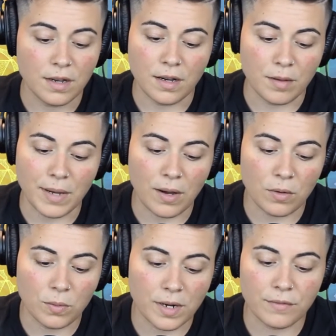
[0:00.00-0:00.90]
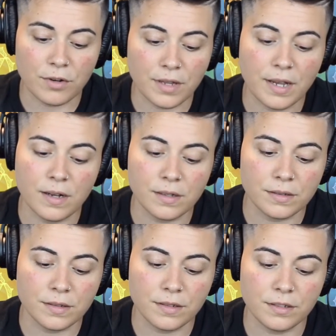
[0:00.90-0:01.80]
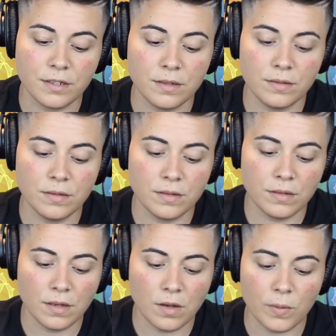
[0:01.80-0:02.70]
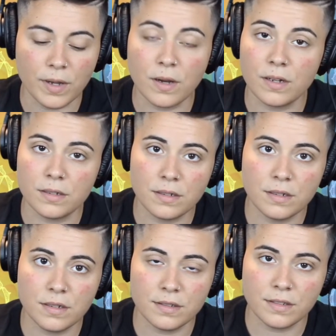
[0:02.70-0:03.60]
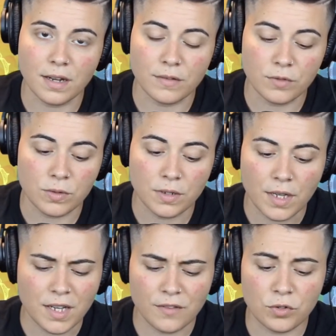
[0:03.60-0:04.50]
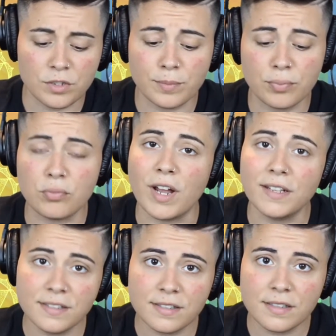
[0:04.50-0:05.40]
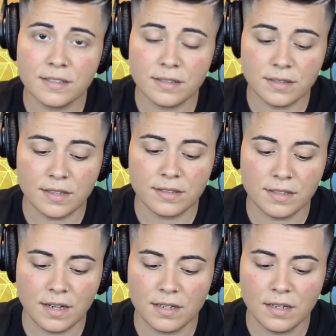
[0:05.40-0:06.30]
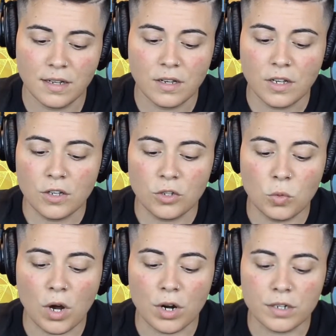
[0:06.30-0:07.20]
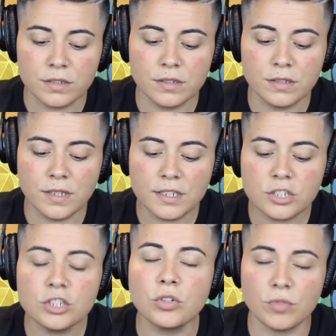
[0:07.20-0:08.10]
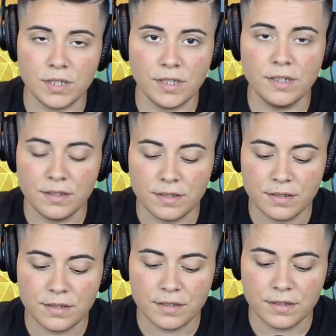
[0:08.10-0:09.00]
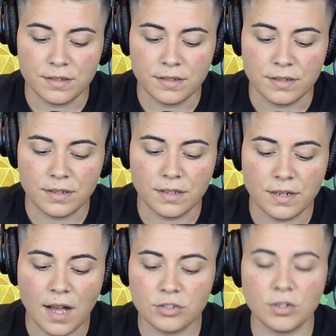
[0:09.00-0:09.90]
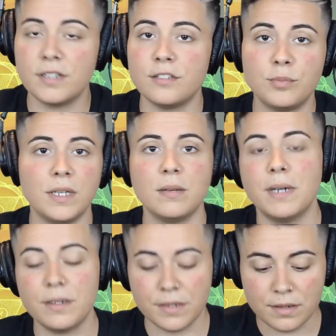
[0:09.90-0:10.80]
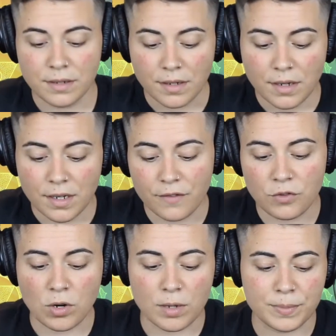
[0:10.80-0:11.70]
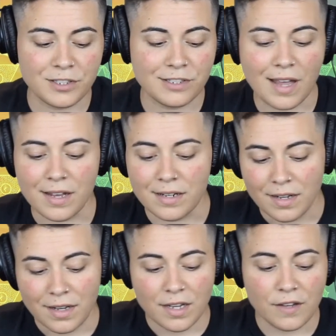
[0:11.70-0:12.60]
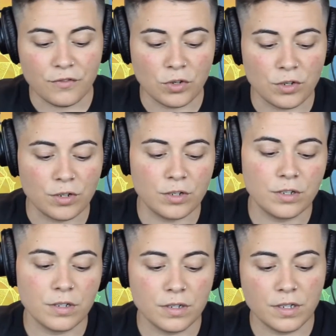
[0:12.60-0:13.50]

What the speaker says: about whatever the hell is going on inside of you. If you're depressed, let's say, you are literally not trying to speak about it. If you're upset, if you're